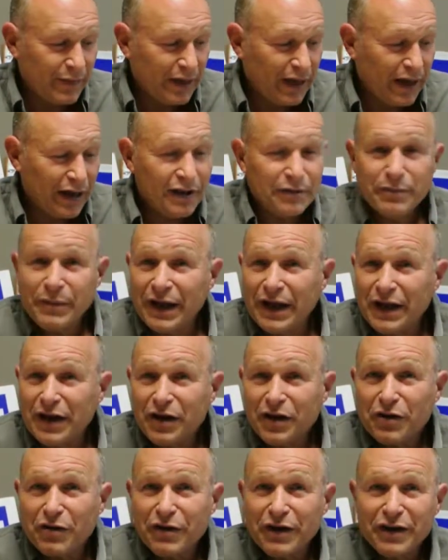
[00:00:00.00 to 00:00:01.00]
And many
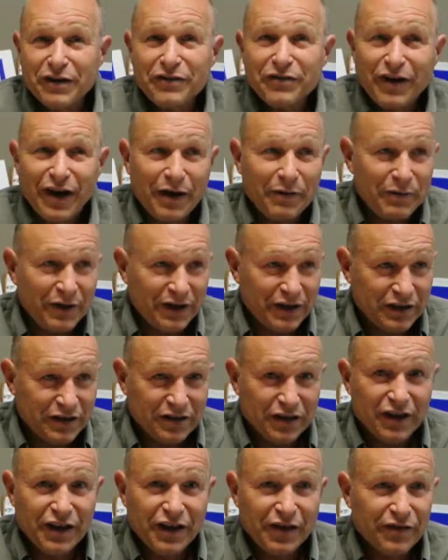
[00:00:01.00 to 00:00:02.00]
Korean
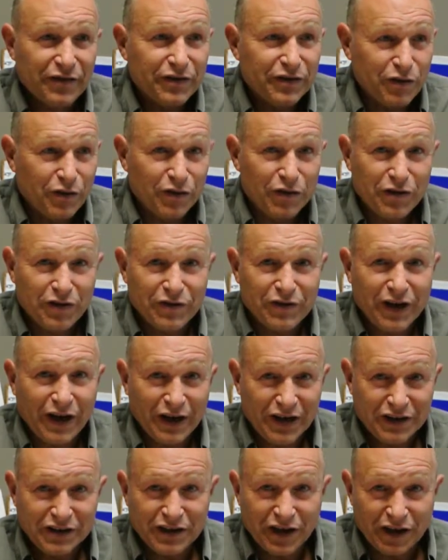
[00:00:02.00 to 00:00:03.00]
families live north of
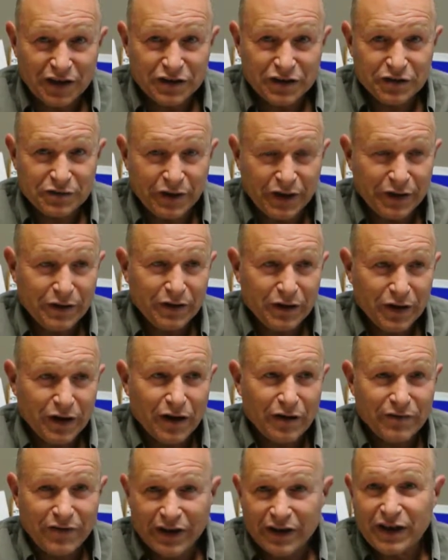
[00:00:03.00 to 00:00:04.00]
92nd Street.
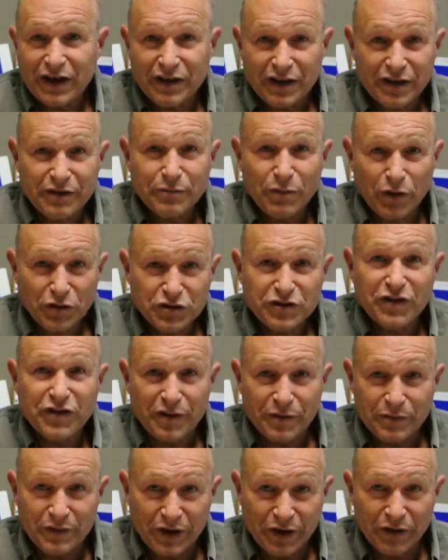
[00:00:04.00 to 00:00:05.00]
In fact, I think most of
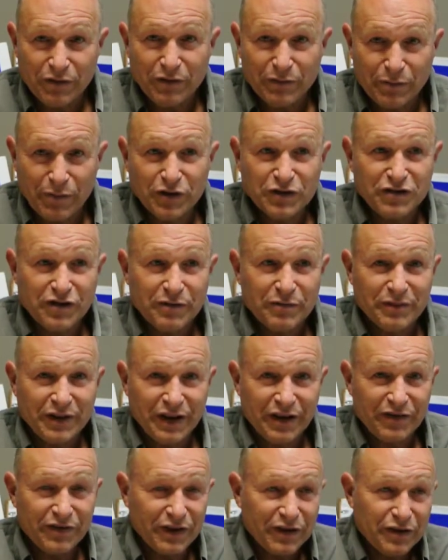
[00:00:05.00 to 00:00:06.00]
them do. And most of them
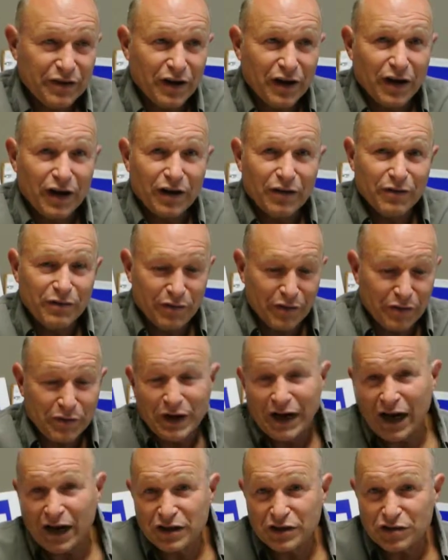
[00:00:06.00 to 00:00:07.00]
live in,
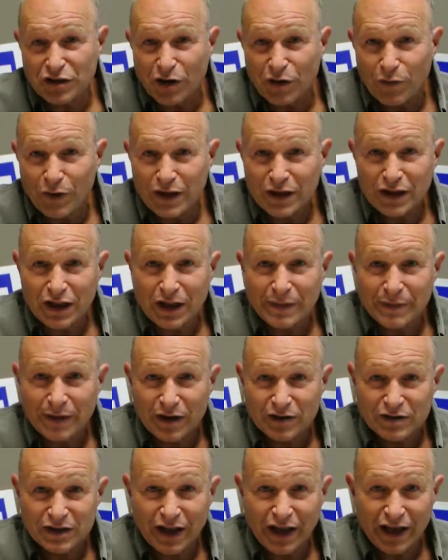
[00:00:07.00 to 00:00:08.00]
what I saw, one
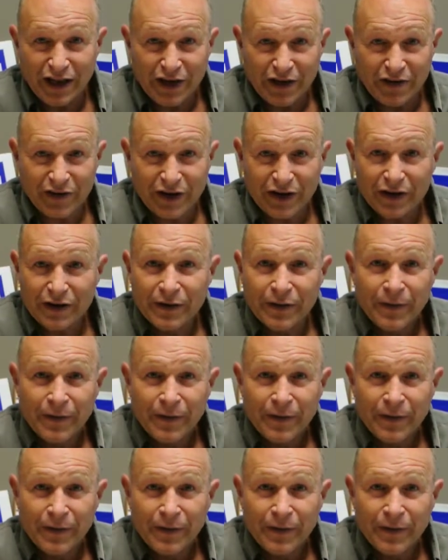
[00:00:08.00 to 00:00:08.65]
Clubhouse Lane area.